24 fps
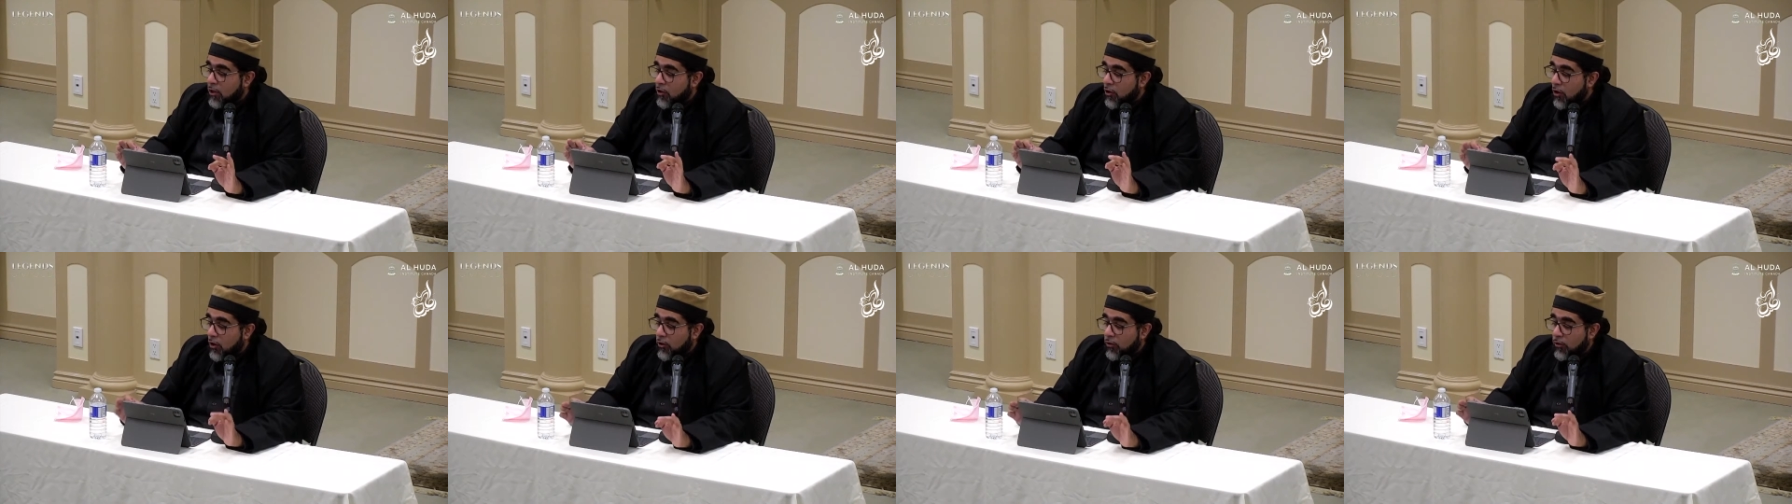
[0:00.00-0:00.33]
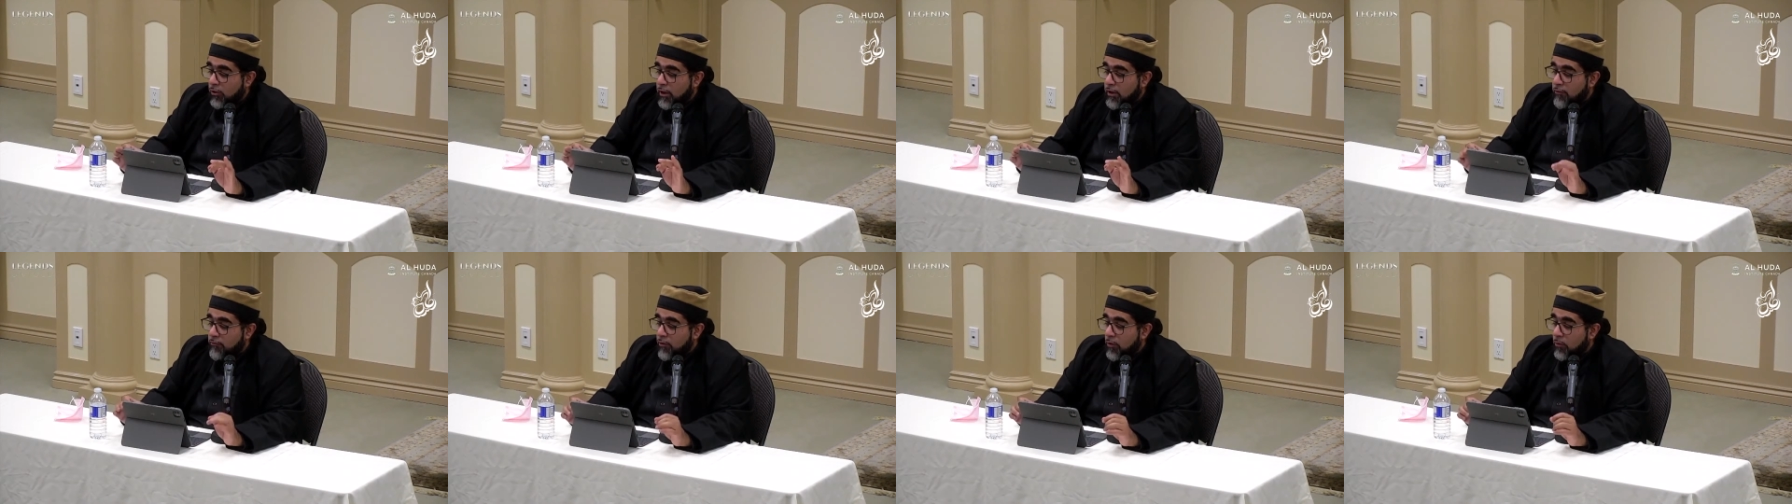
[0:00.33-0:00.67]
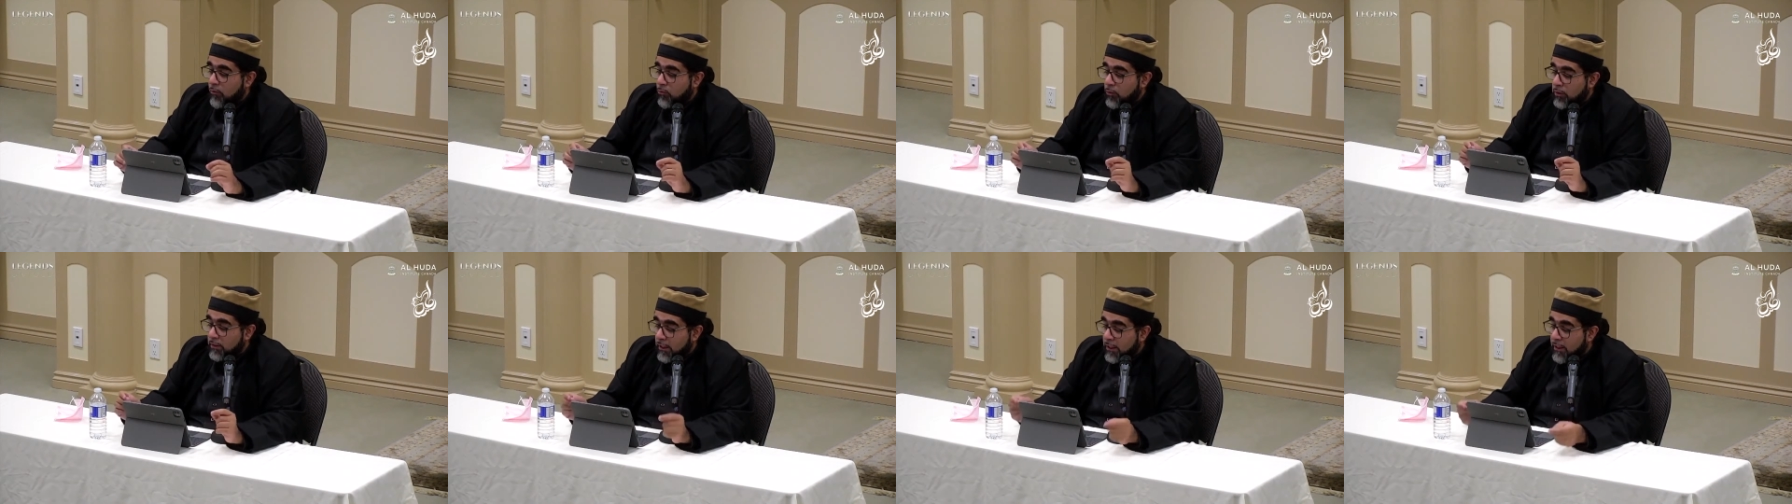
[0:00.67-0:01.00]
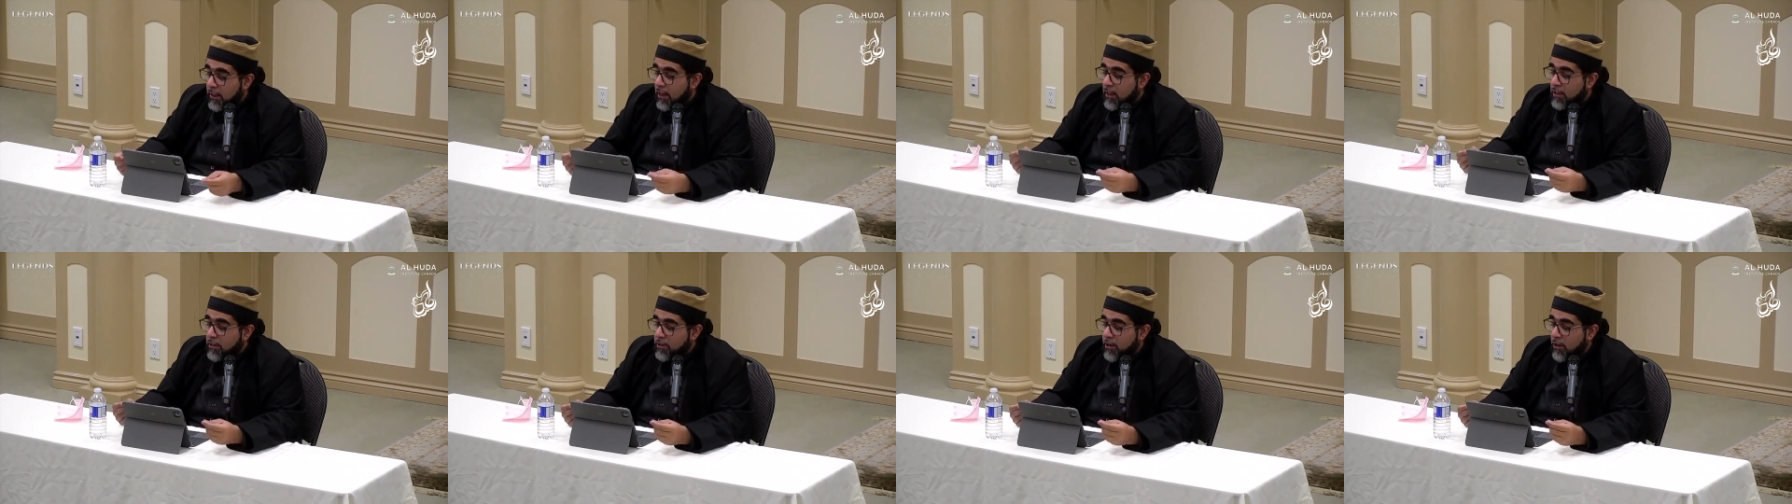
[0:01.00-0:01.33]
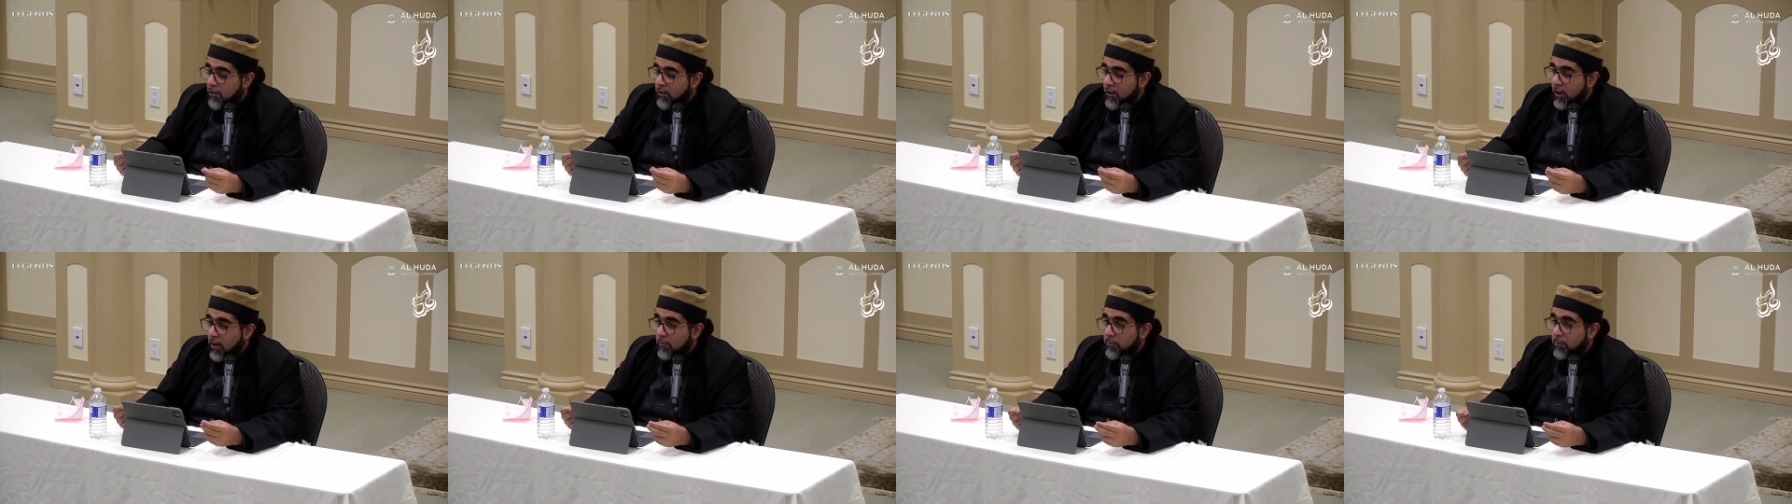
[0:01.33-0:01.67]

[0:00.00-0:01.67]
not only from within Algeria,